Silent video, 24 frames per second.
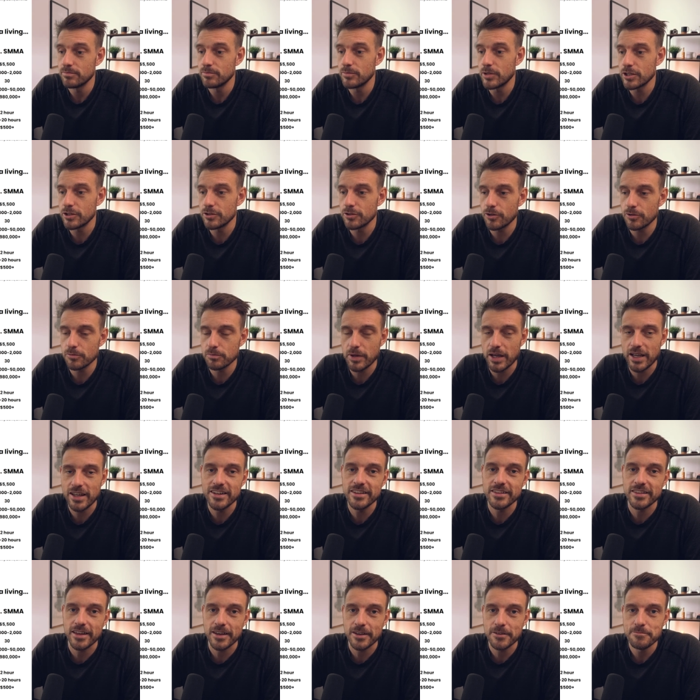but you don't pay
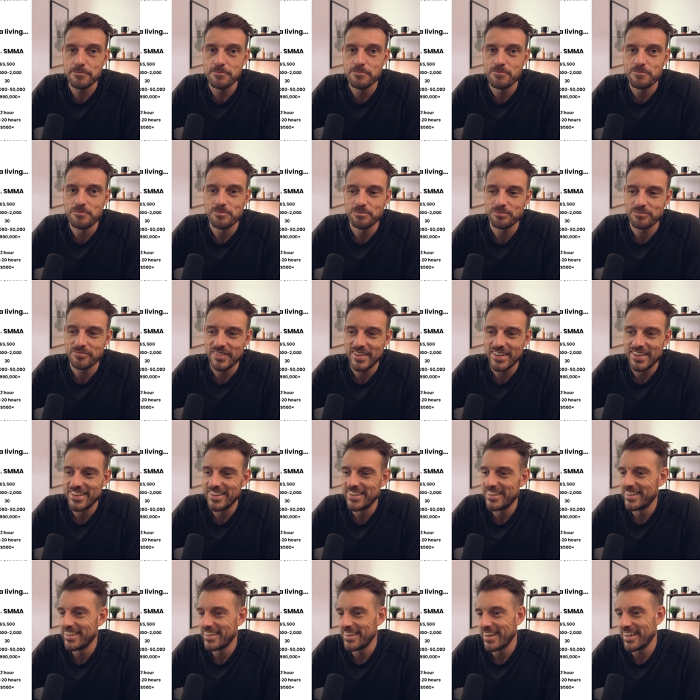anything
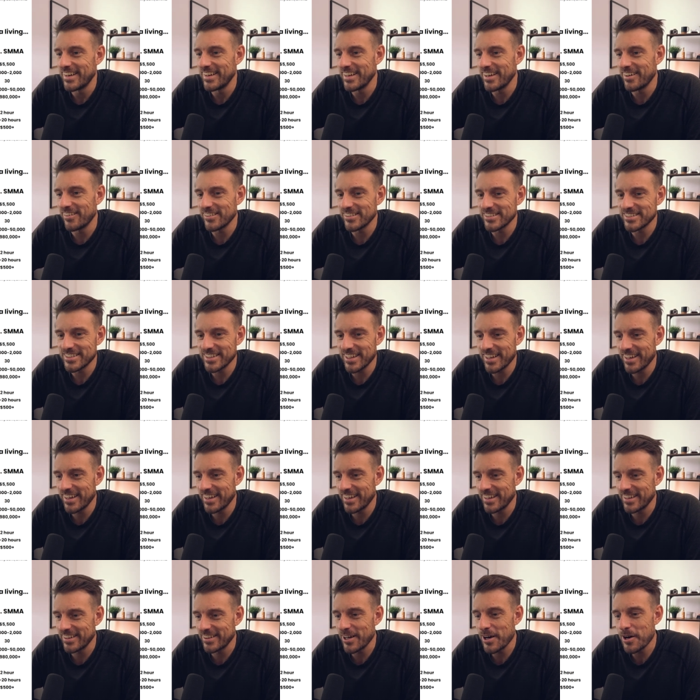and they all
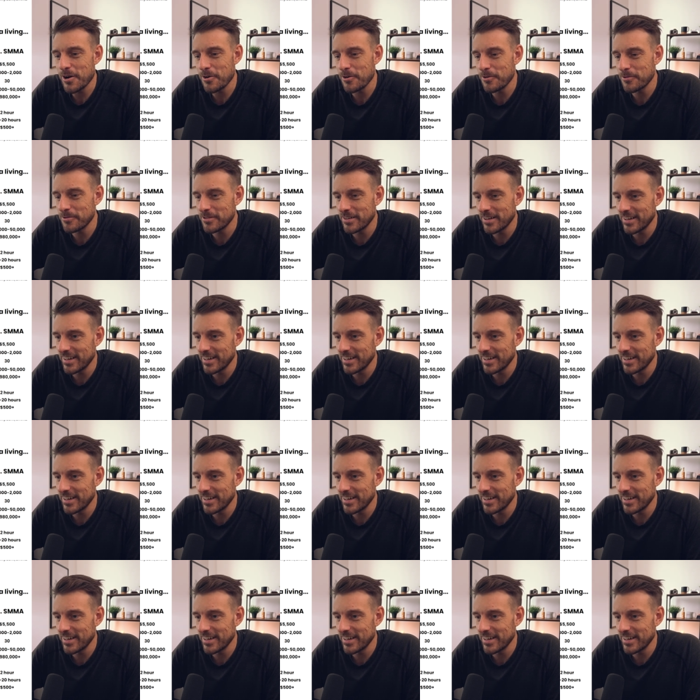say no